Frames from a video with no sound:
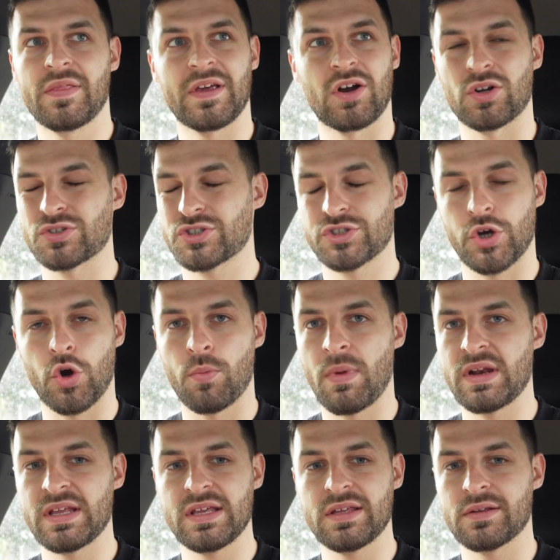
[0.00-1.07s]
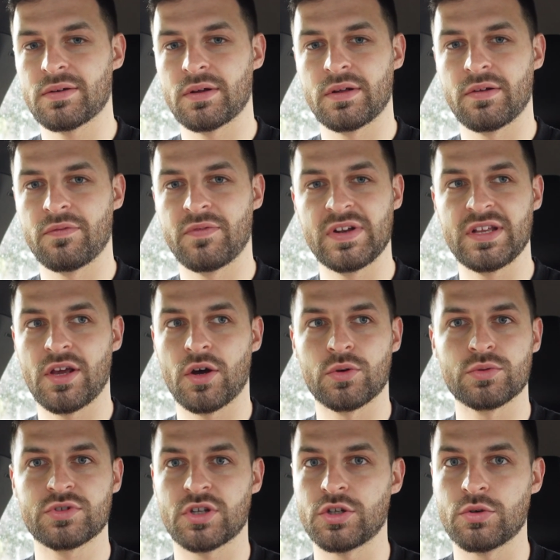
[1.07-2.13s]
They got so many
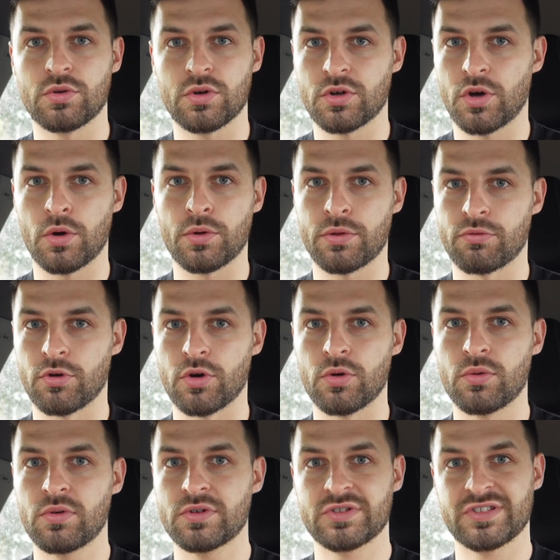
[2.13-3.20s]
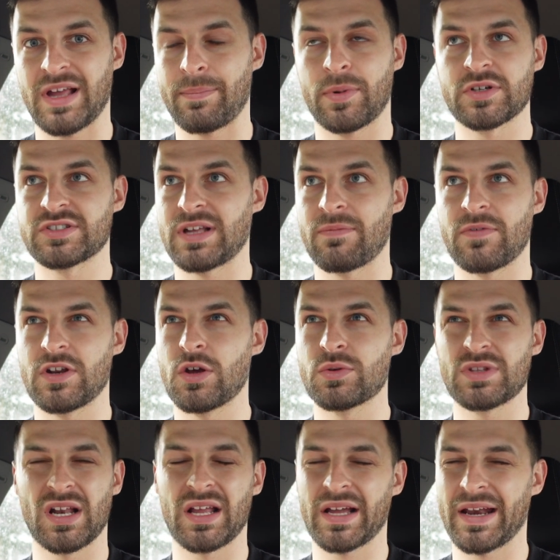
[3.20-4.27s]
videos that you can go through, step-by-step -step videos.
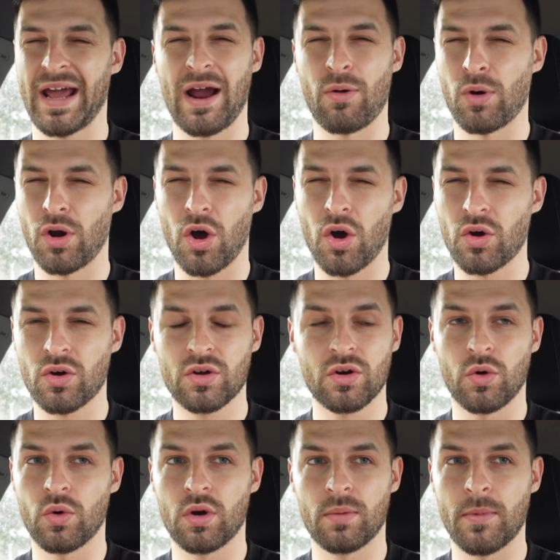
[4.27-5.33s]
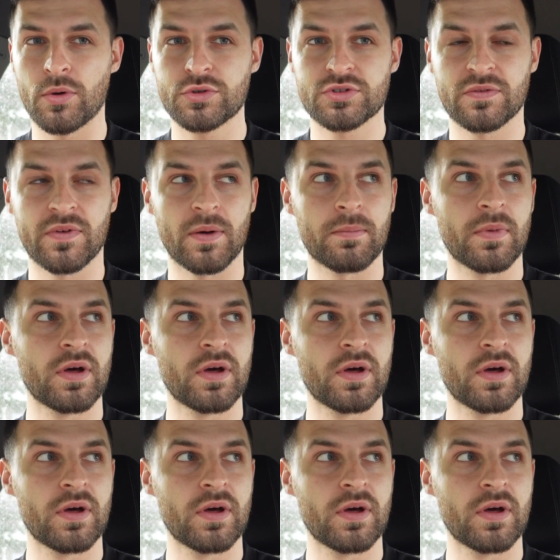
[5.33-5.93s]
They're like an hour long, most of them.